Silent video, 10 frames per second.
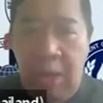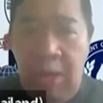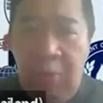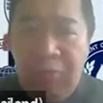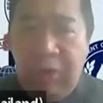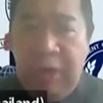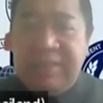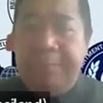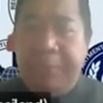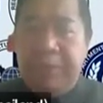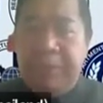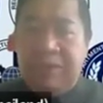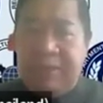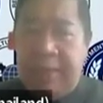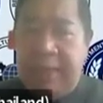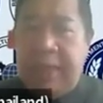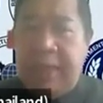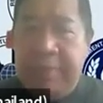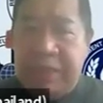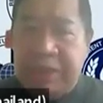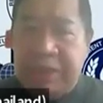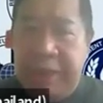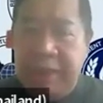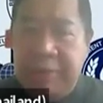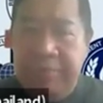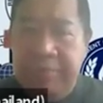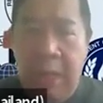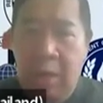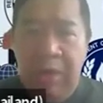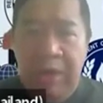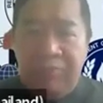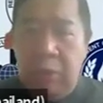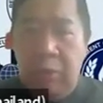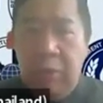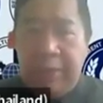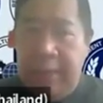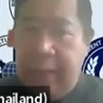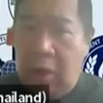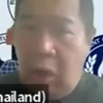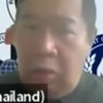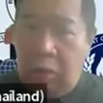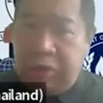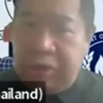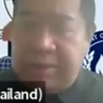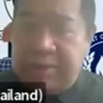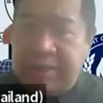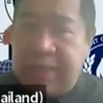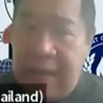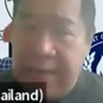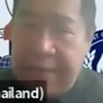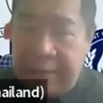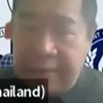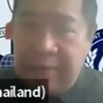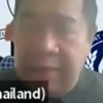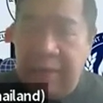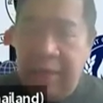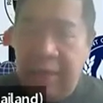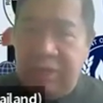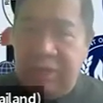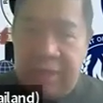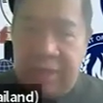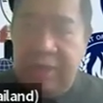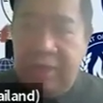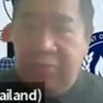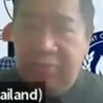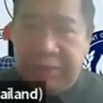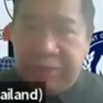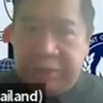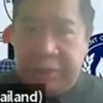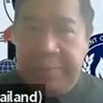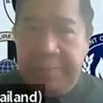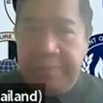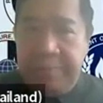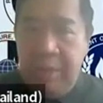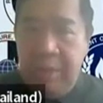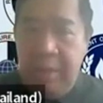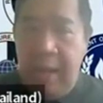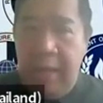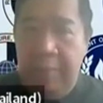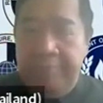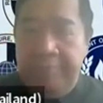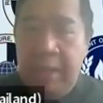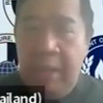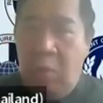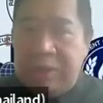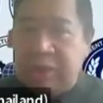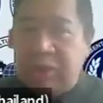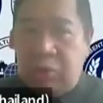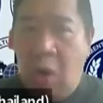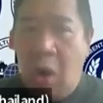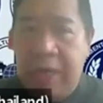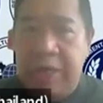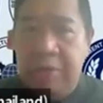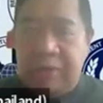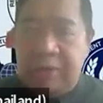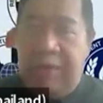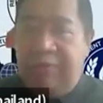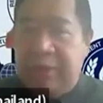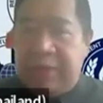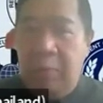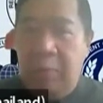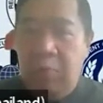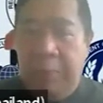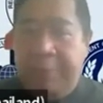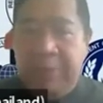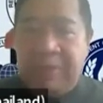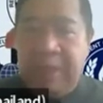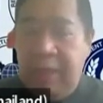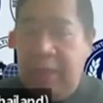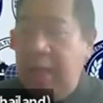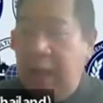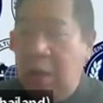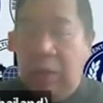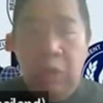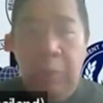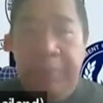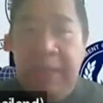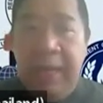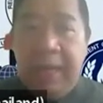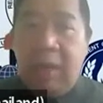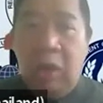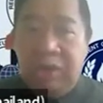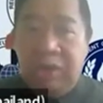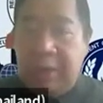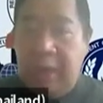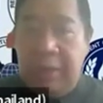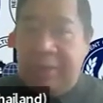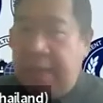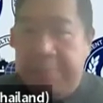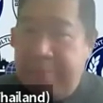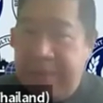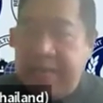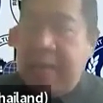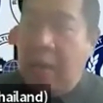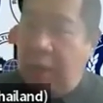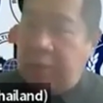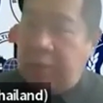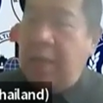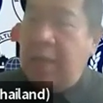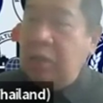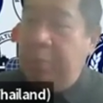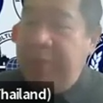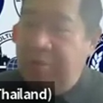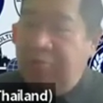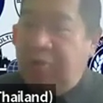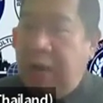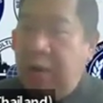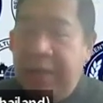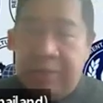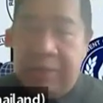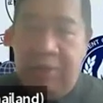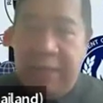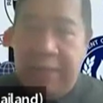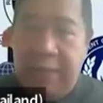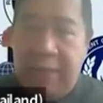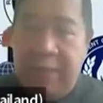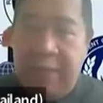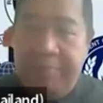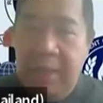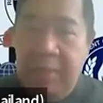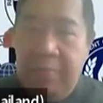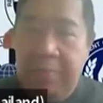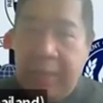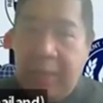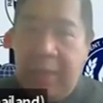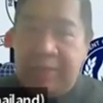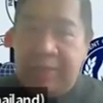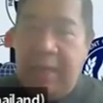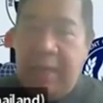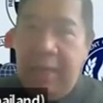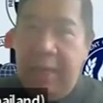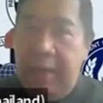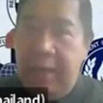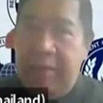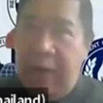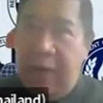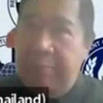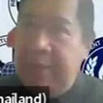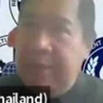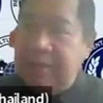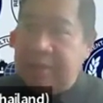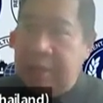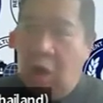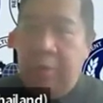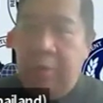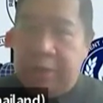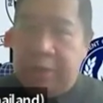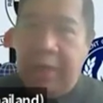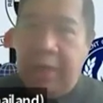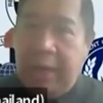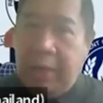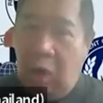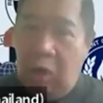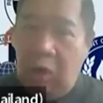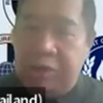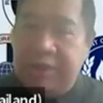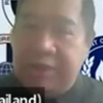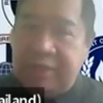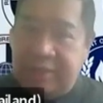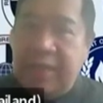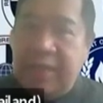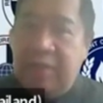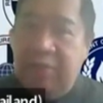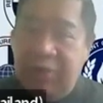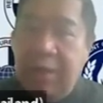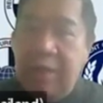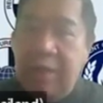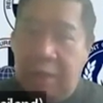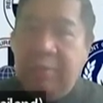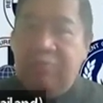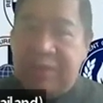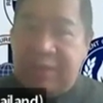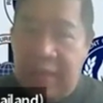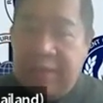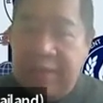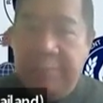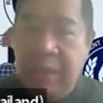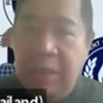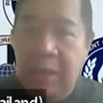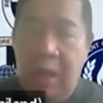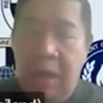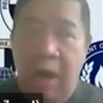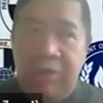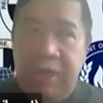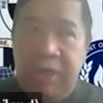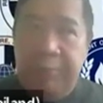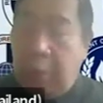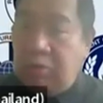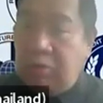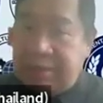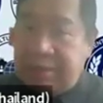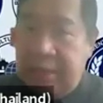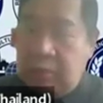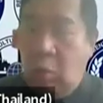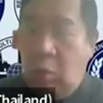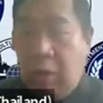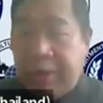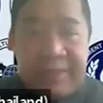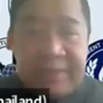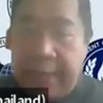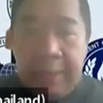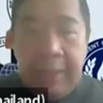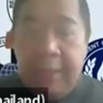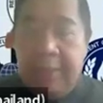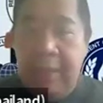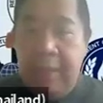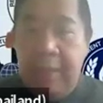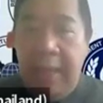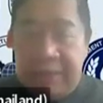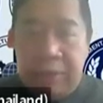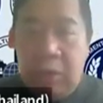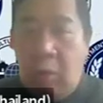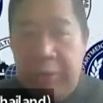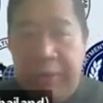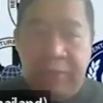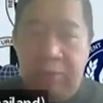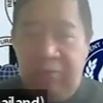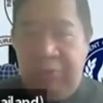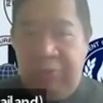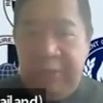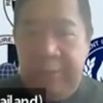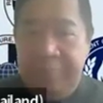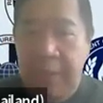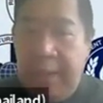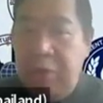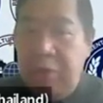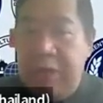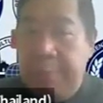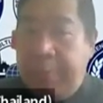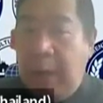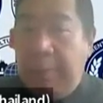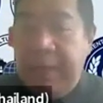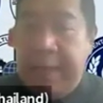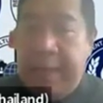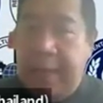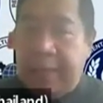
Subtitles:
For example, to study climate change, we have to look at ecology is the science of the study of nature, which is wrongly used every time when people say, I want to be ecological. They mean I want to be environmentally friendly, because environment is a common term. Ecology is a scientific term of the study of the processes, the water cycle, and so on and so forth. And you need public health.